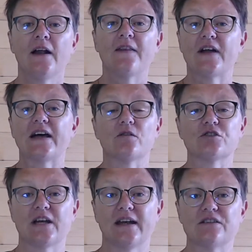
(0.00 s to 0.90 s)
That all
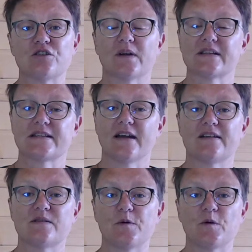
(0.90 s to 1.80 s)
changed when I started
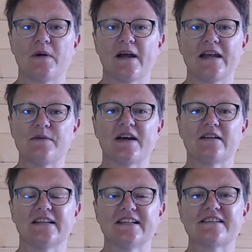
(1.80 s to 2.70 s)
to build my email
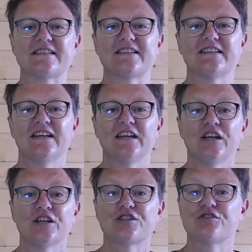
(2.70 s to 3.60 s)
list.
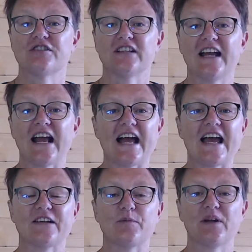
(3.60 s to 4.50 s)
Suddenly, I
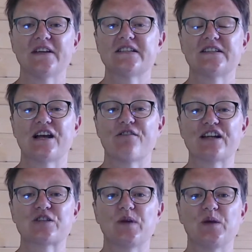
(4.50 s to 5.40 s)
had a place to
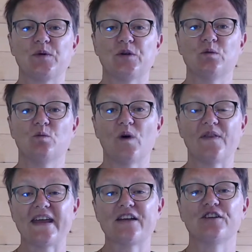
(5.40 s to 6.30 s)
direct people where
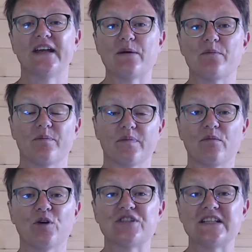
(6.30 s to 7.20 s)
they could get
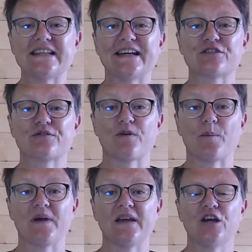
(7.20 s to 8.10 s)
more details
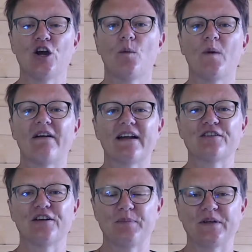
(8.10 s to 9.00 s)
from me and where I
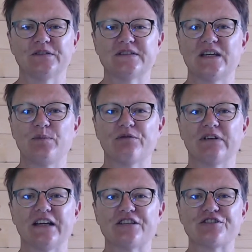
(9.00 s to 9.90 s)
could build a deeper
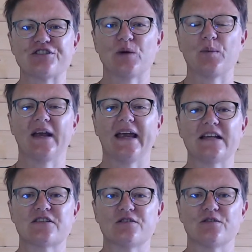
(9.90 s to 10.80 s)
relationship and
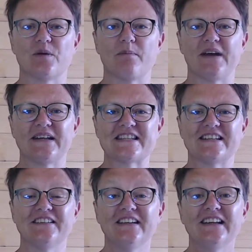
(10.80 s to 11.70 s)
get to know them
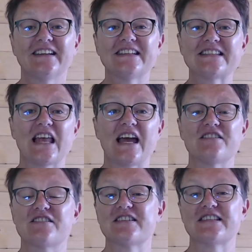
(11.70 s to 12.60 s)
better. This led
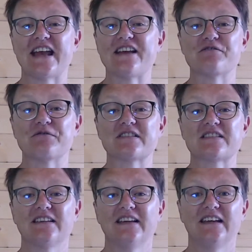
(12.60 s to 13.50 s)
to
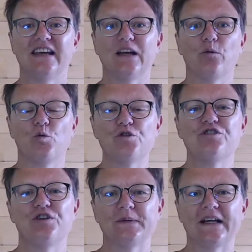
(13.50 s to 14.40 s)
sales. Wouldn't
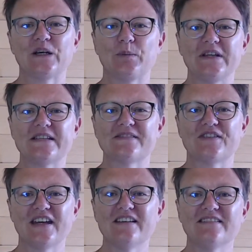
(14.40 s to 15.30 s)
you like a piece of
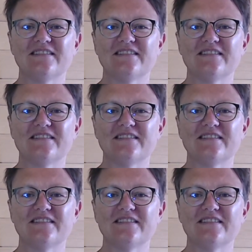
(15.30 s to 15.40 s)
that?